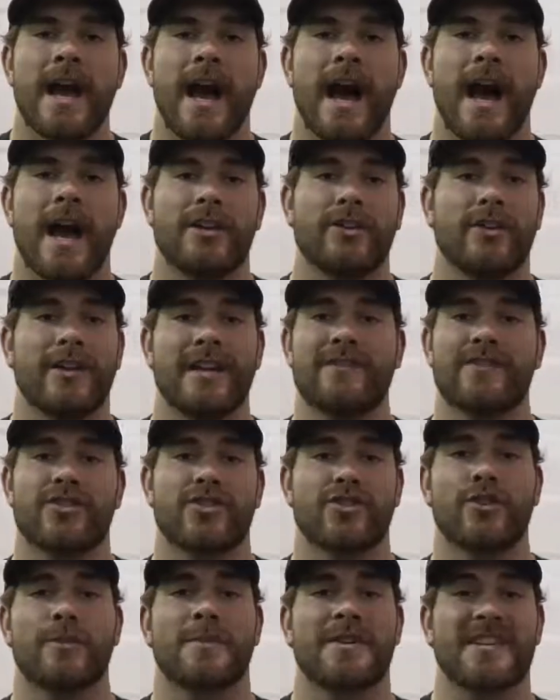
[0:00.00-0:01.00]
and you can even
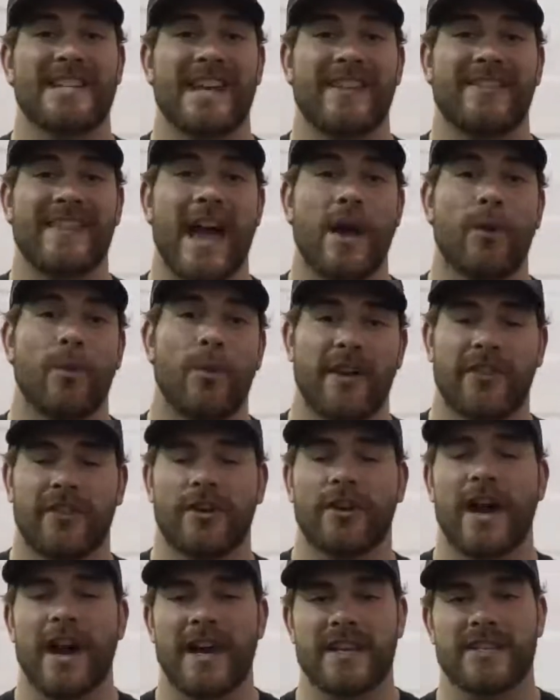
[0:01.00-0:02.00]
superset that with
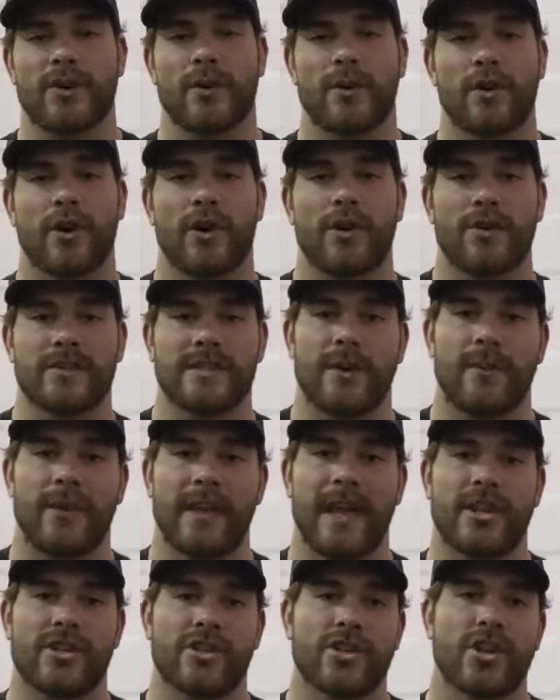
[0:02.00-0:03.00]
your iso curls that we
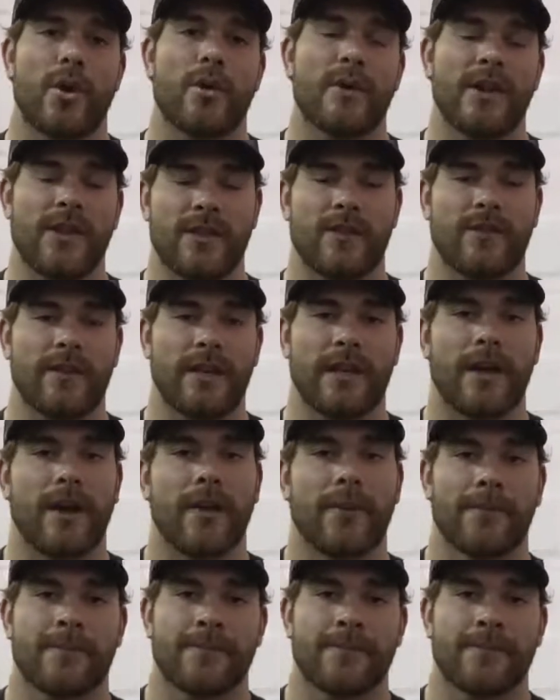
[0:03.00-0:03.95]
had shown in the video.